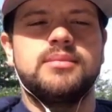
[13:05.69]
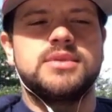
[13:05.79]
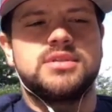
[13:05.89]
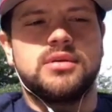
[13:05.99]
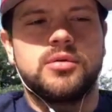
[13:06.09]

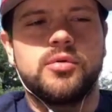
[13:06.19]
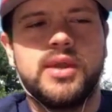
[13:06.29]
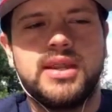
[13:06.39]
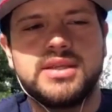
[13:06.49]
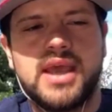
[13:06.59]
So
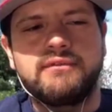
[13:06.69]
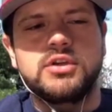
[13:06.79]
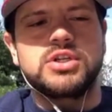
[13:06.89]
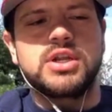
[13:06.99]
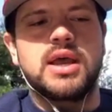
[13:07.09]
Quake to
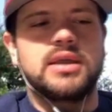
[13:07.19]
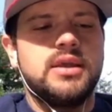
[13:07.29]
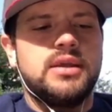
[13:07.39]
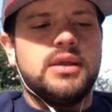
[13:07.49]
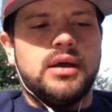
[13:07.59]
Aftershock.
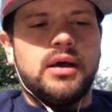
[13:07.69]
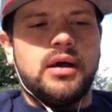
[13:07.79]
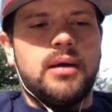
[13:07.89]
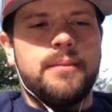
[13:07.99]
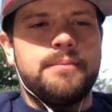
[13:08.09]

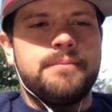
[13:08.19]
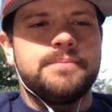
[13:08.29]
Um,